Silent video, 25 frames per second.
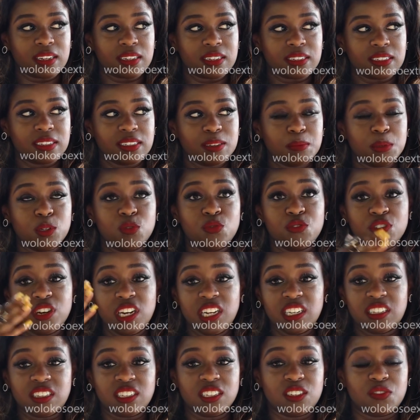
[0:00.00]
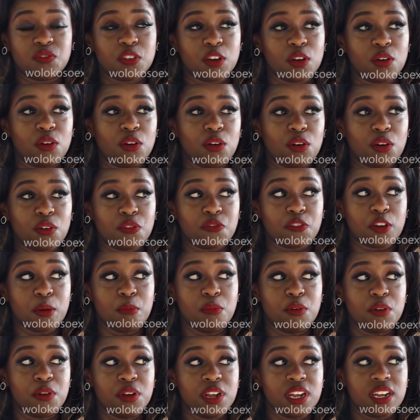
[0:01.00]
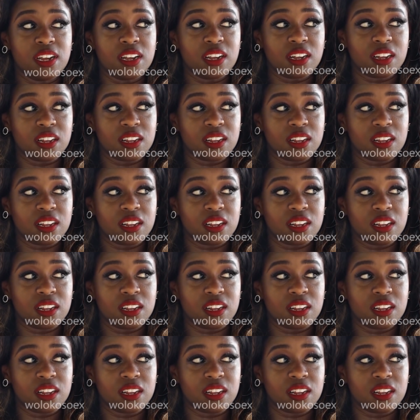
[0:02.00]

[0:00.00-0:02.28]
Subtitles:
but released it February.